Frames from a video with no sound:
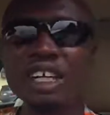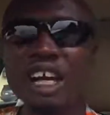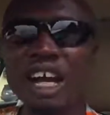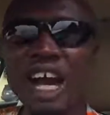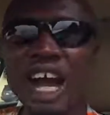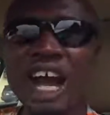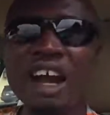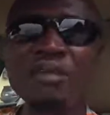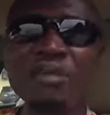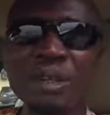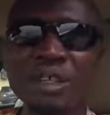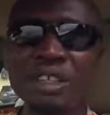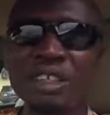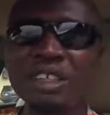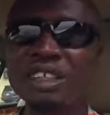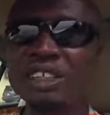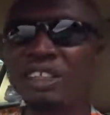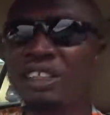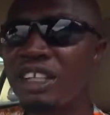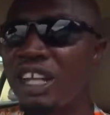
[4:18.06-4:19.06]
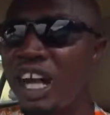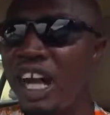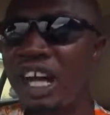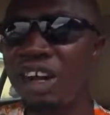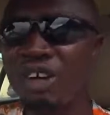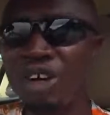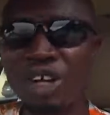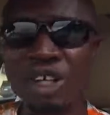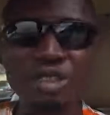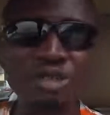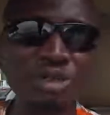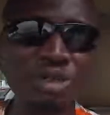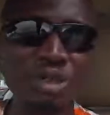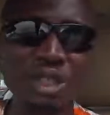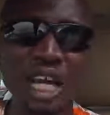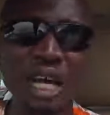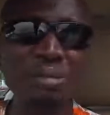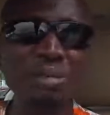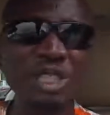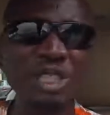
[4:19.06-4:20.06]
are going through
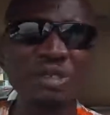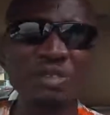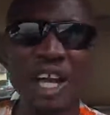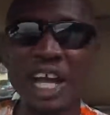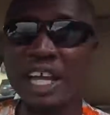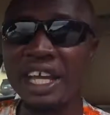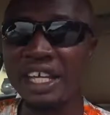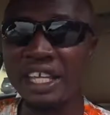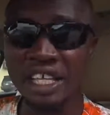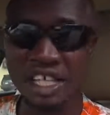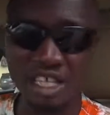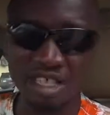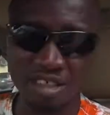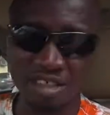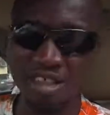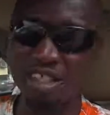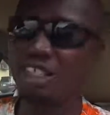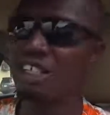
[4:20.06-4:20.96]
that misfire again.